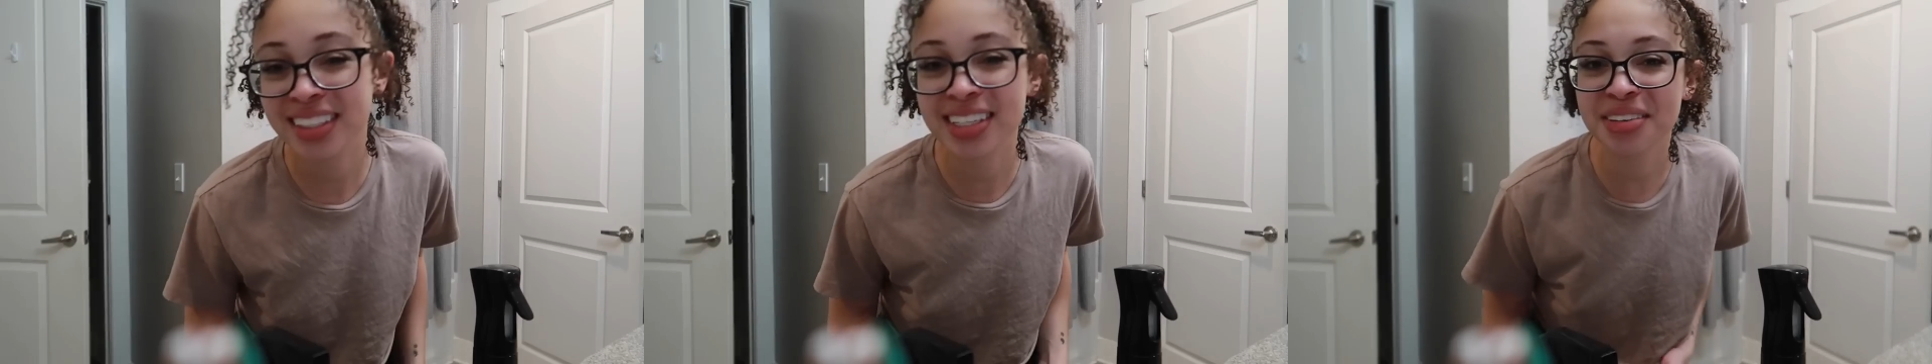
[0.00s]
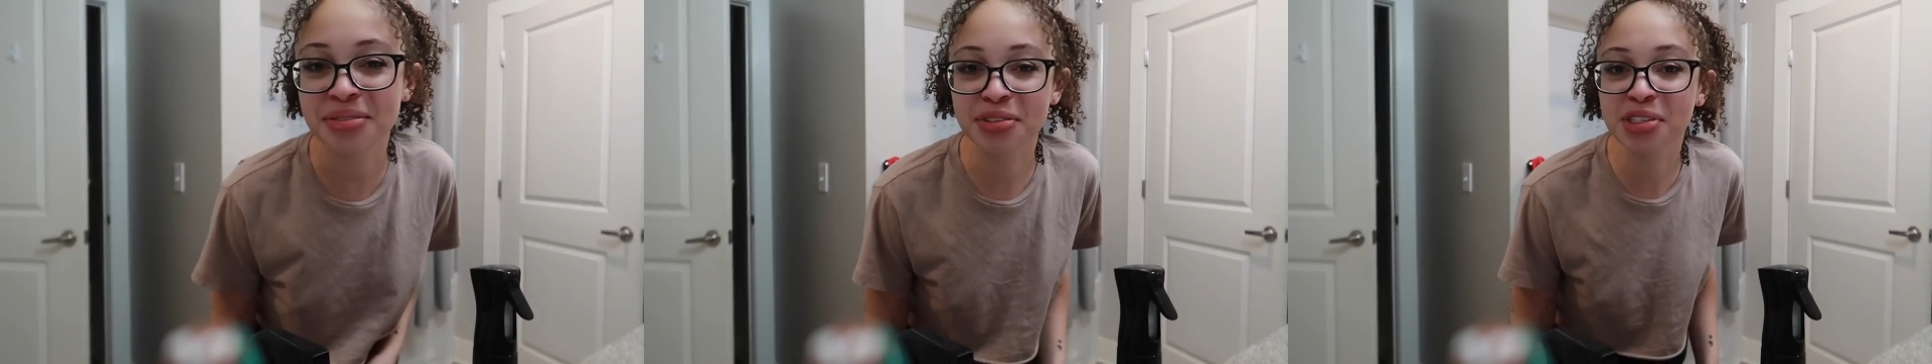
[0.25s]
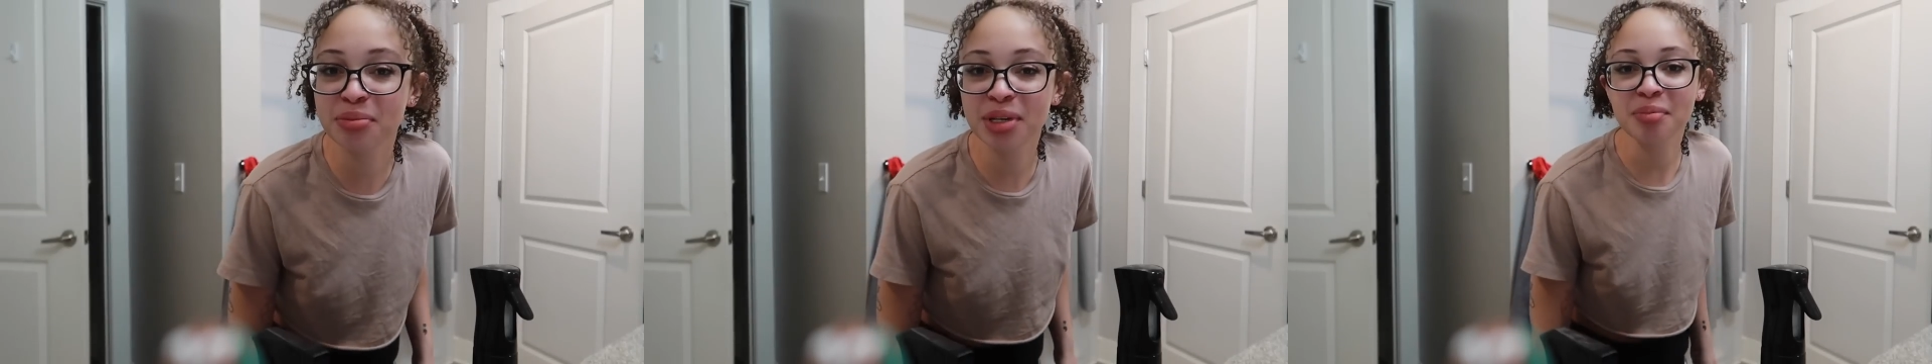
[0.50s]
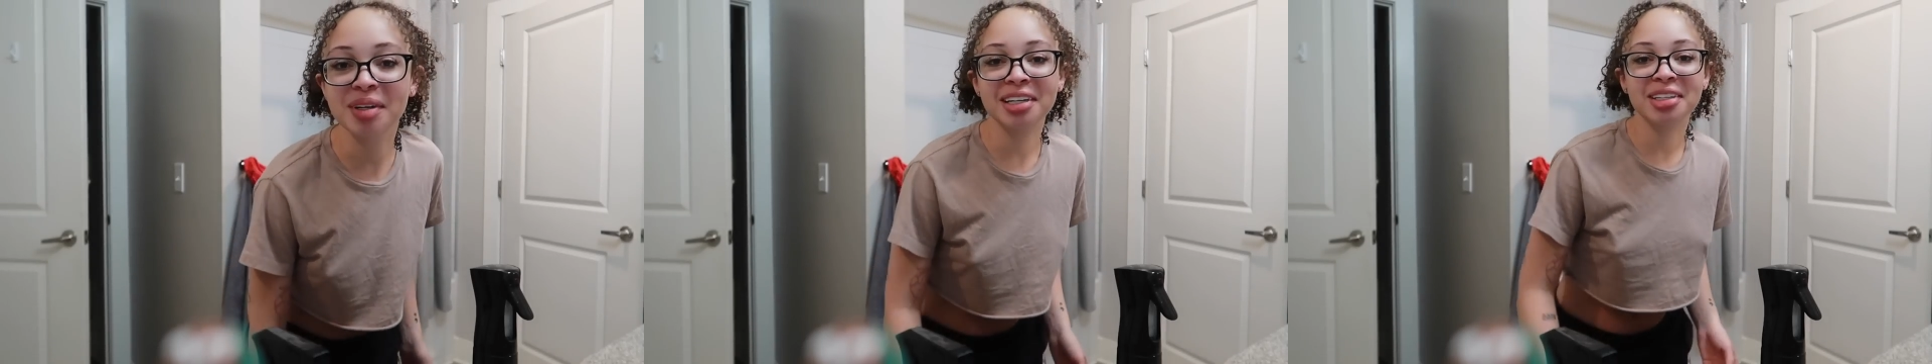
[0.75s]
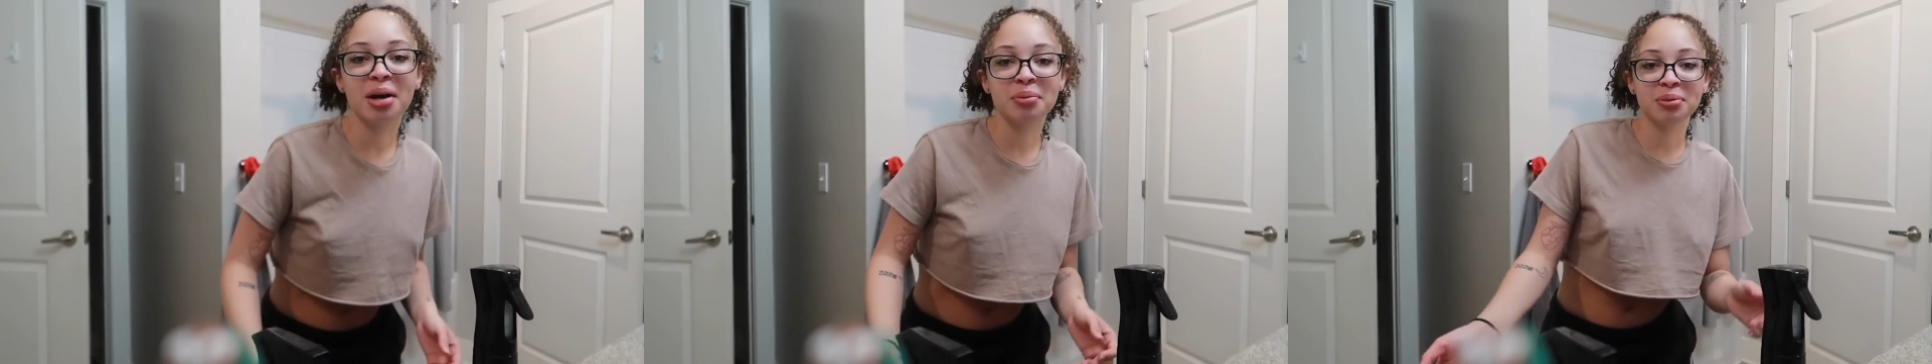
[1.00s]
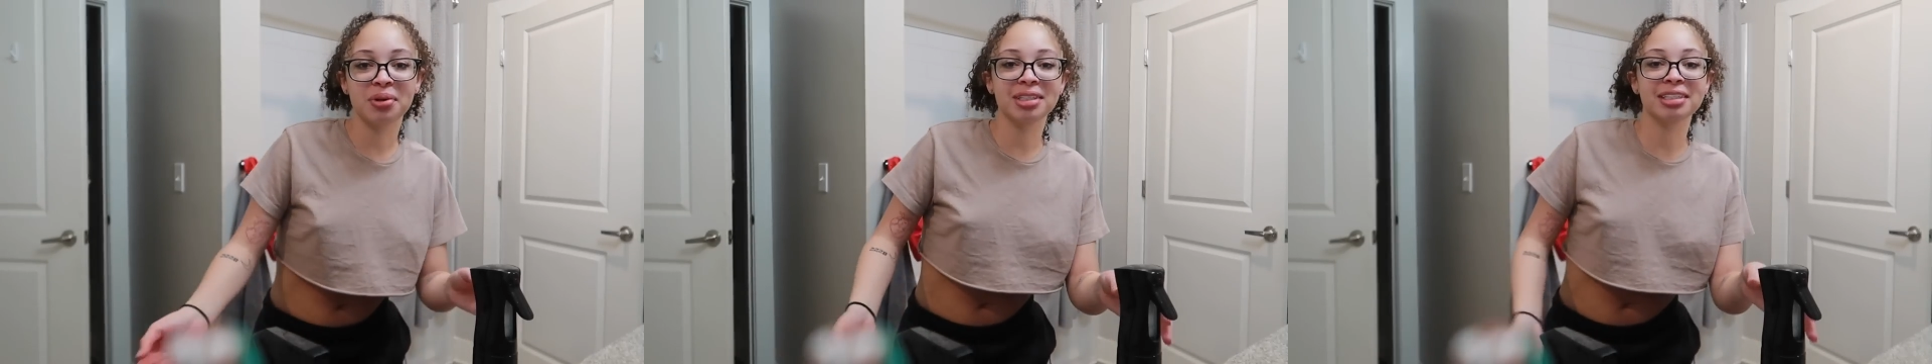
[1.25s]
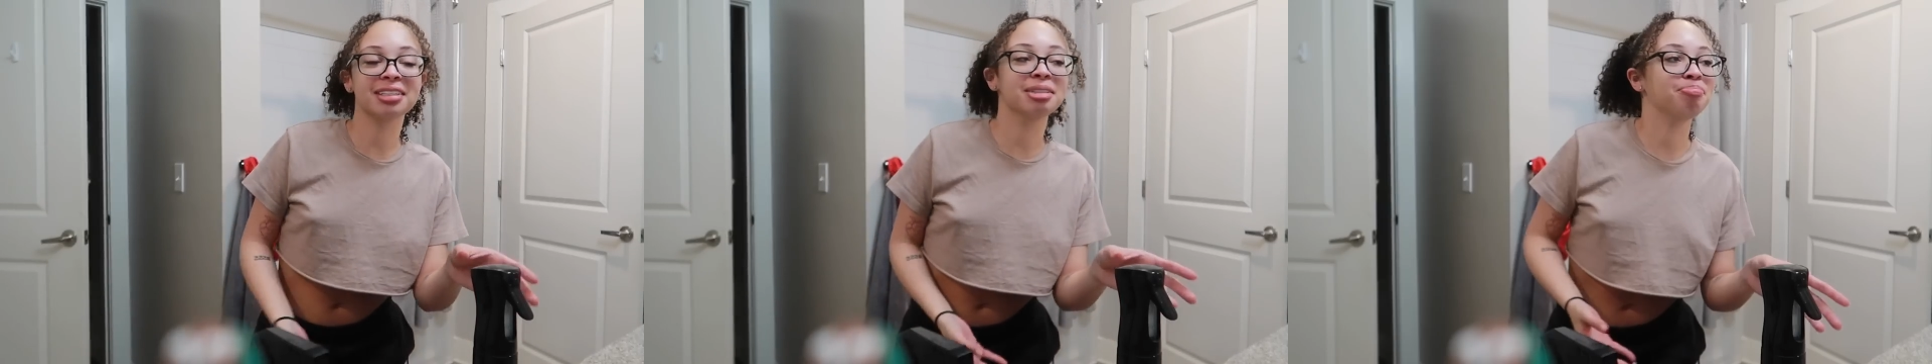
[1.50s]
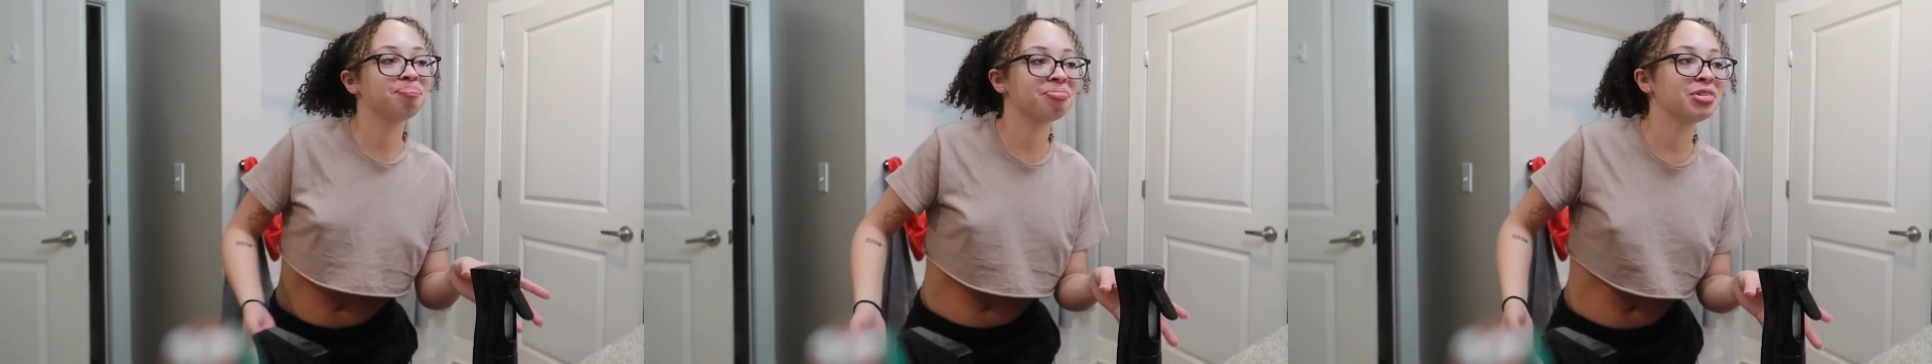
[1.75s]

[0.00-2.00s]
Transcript: That's kind of rude of me, but I thought we were on like a,